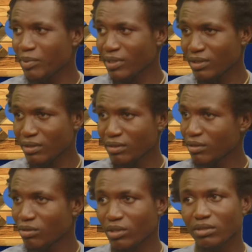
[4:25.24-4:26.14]
person,
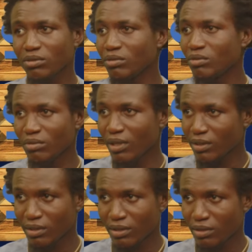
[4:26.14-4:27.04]
you cannot do
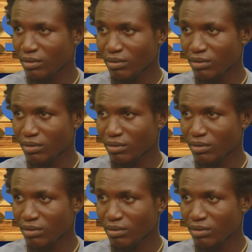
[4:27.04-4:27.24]
art.